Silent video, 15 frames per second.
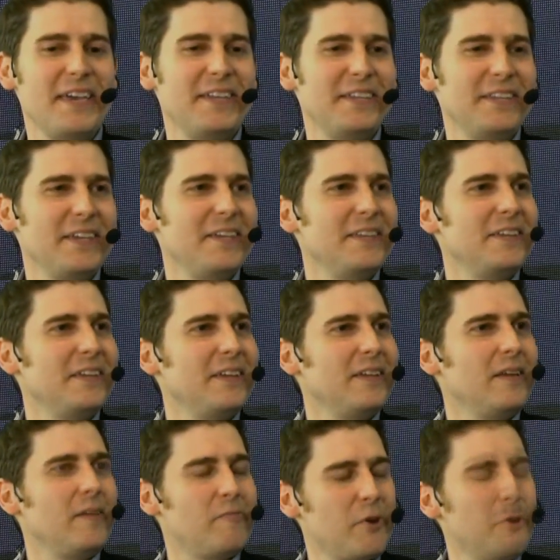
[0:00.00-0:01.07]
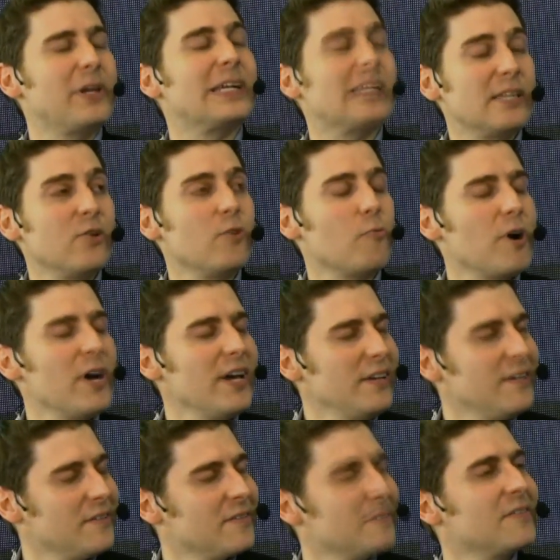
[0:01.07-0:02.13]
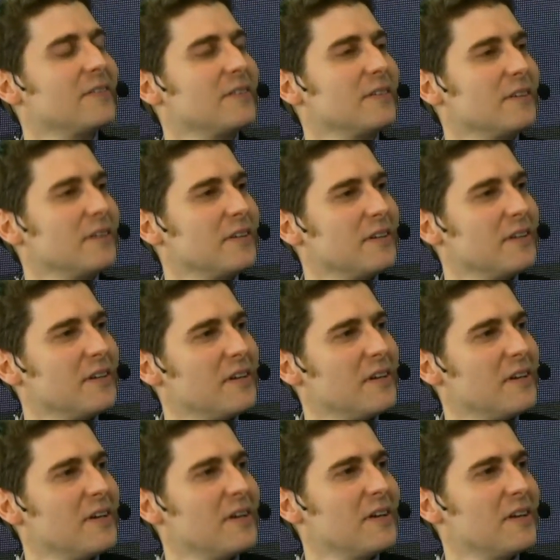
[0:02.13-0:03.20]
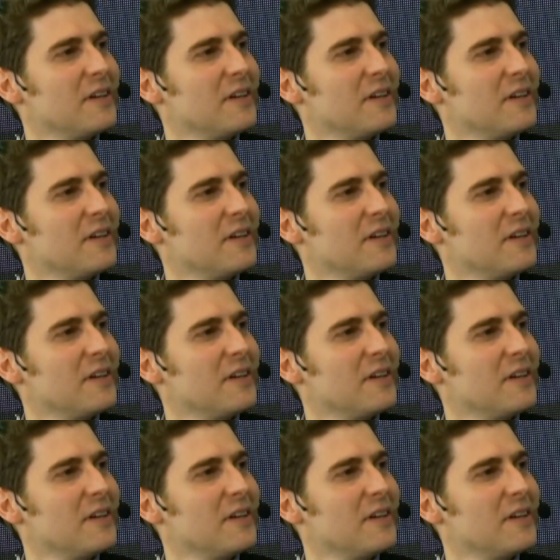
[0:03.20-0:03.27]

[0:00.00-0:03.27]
in, in, in a very clear way. Uh,